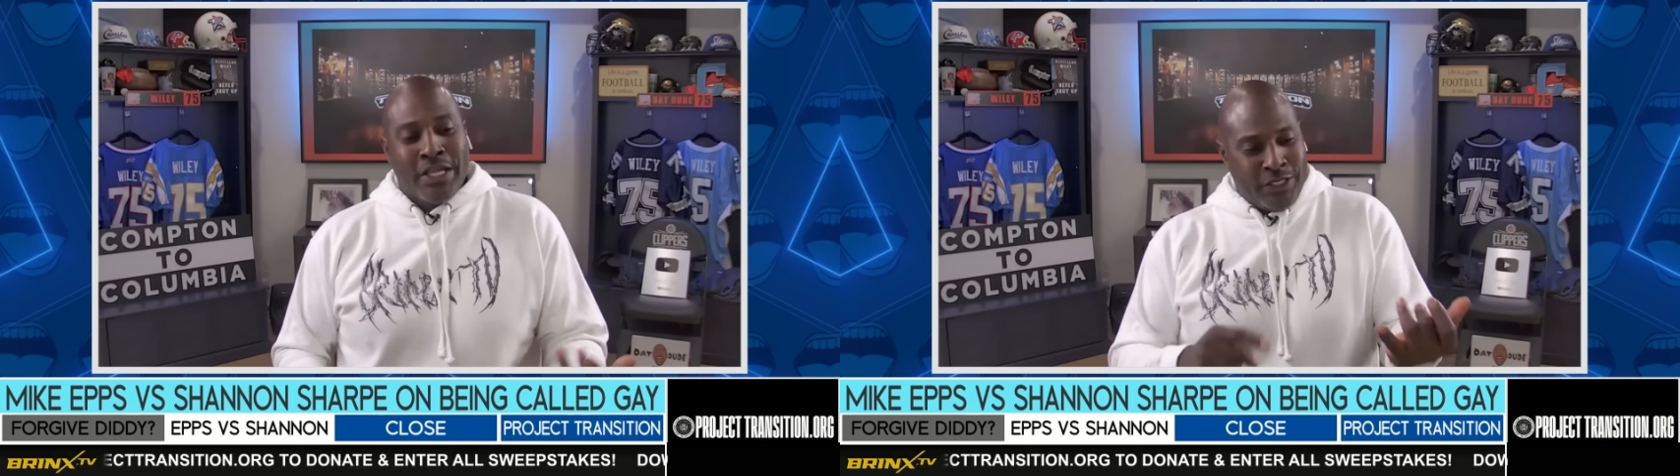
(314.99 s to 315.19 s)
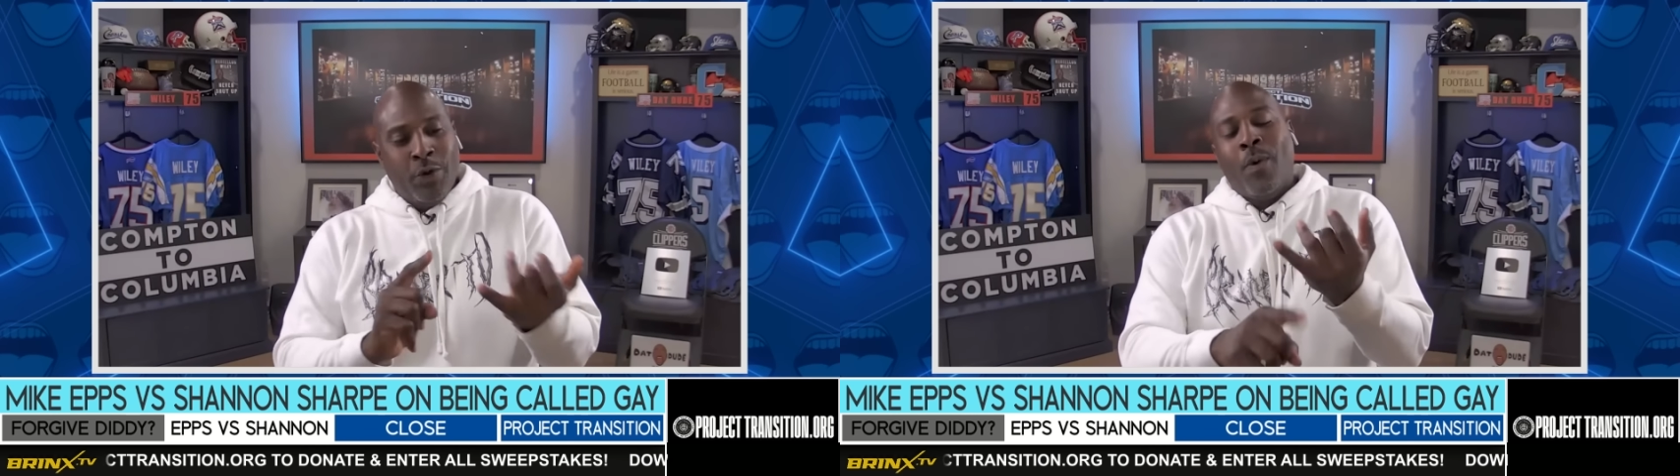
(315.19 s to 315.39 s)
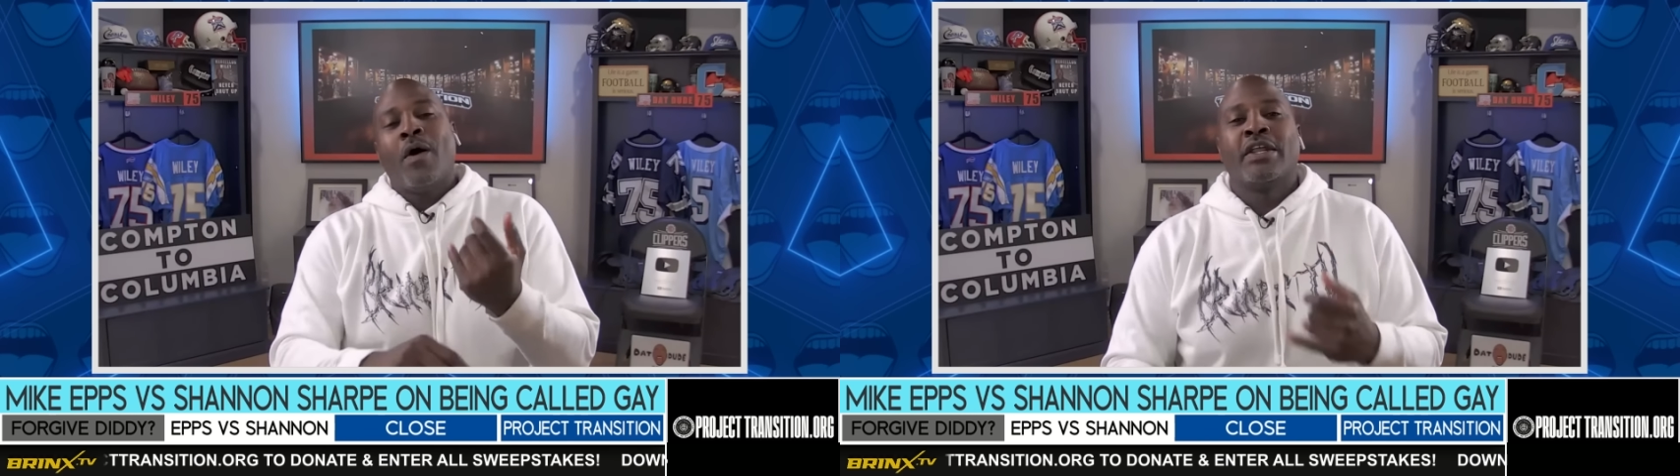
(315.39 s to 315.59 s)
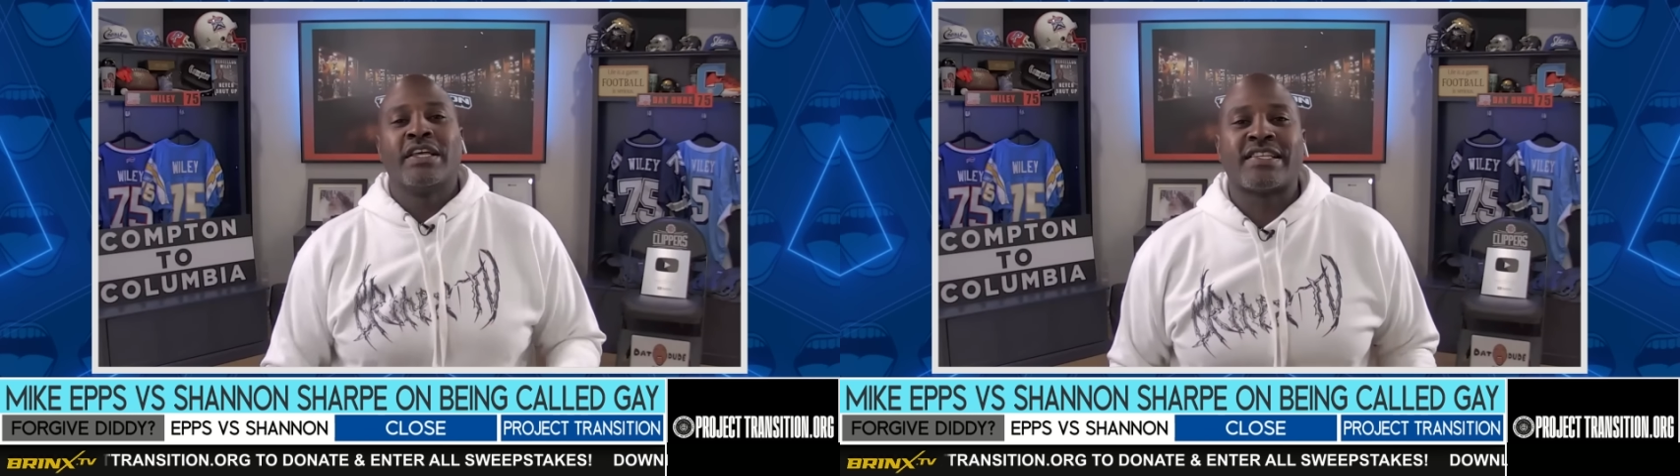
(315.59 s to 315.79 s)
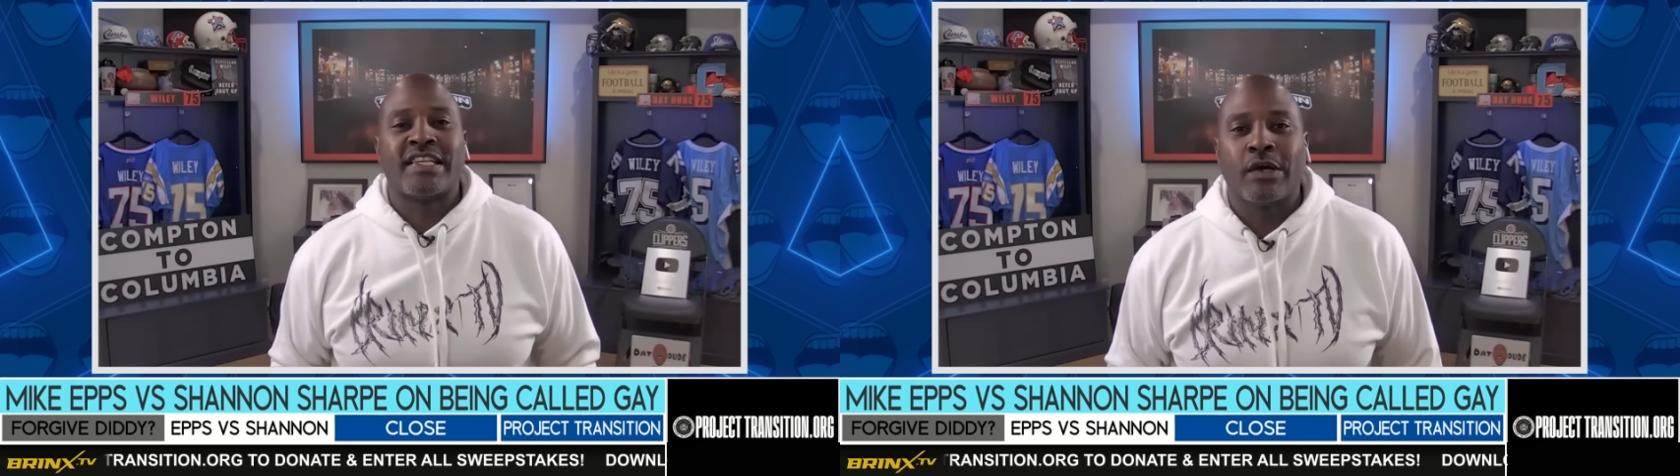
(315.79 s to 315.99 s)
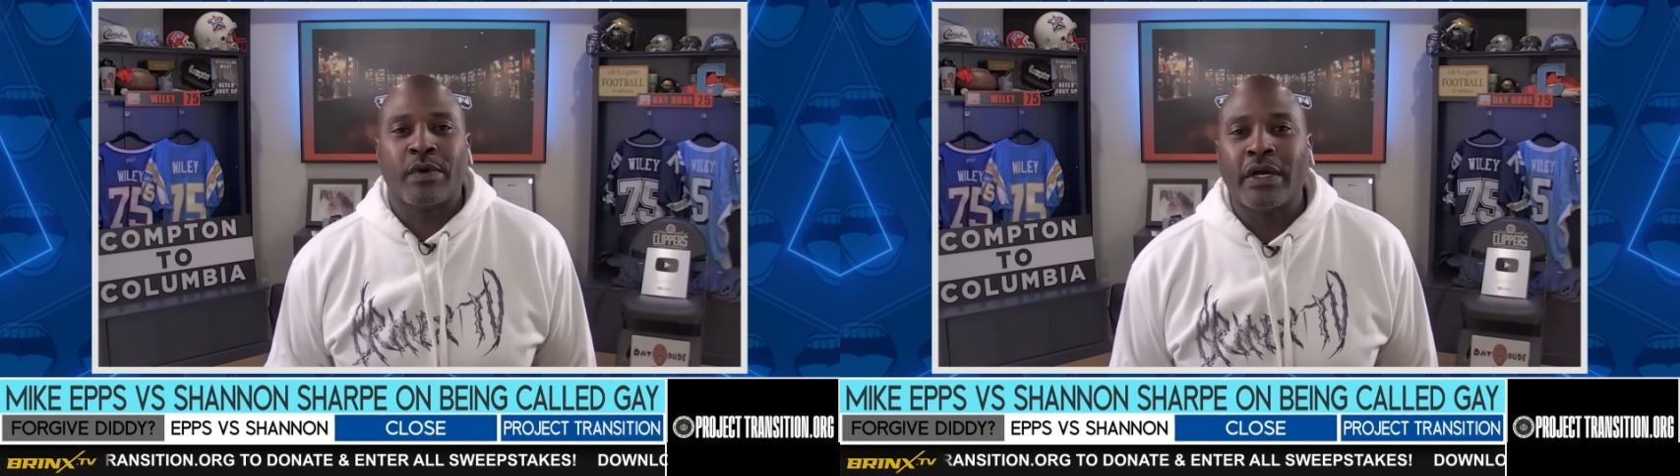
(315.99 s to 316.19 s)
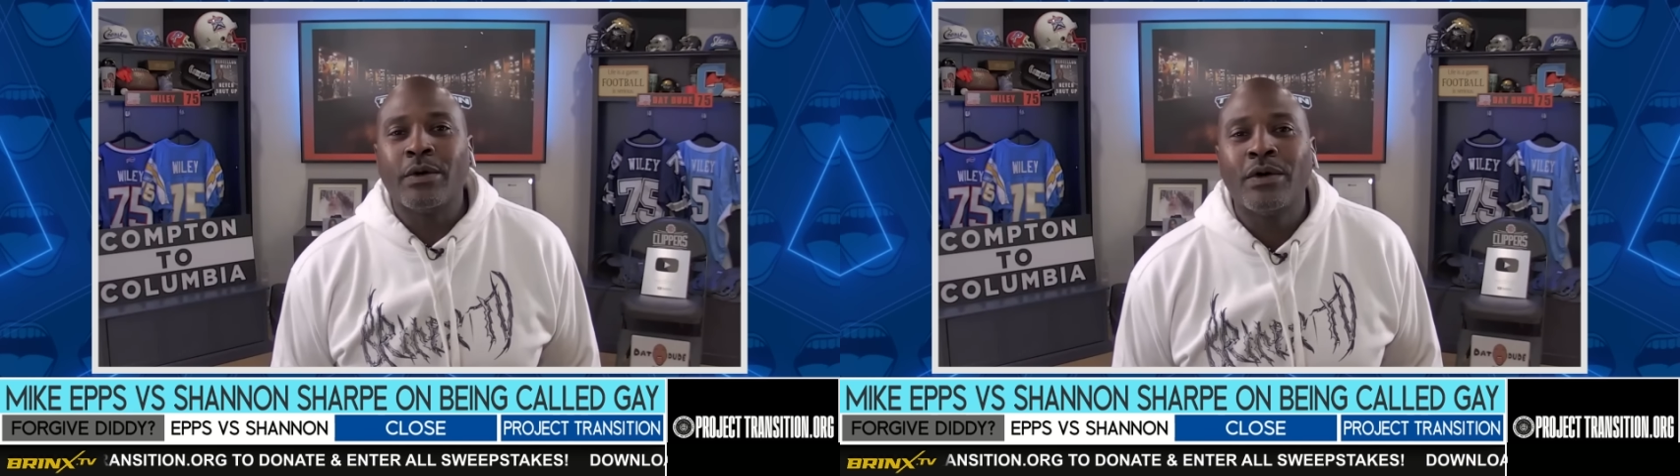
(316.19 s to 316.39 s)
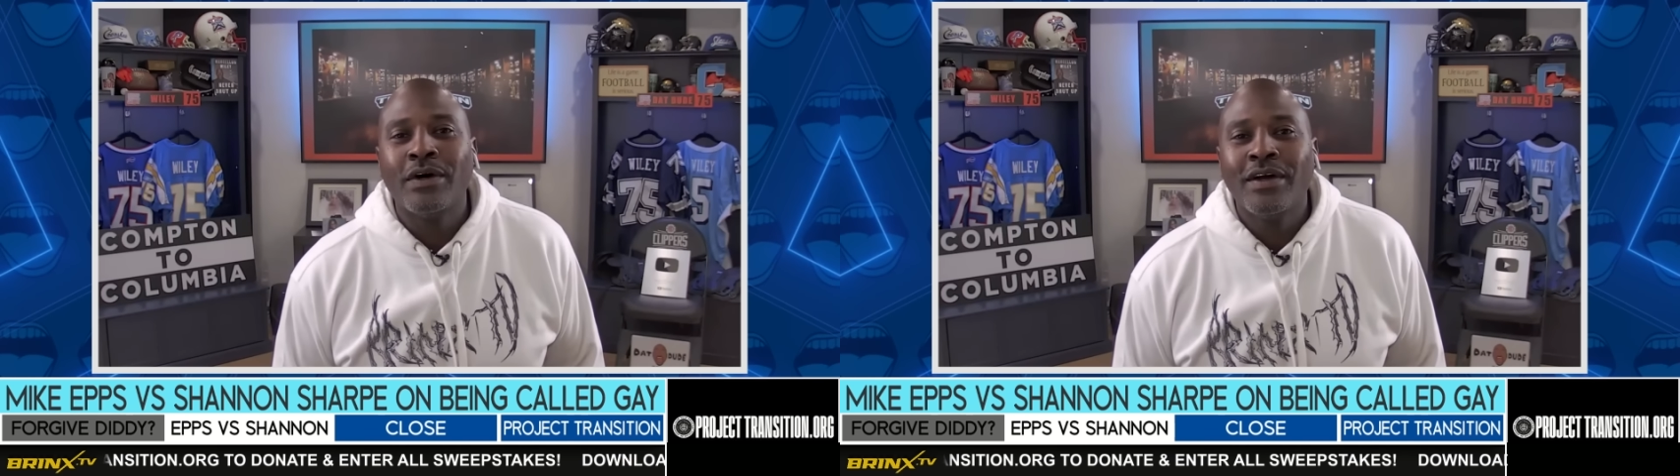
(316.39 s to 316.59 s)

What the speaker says: You wanted a cereal.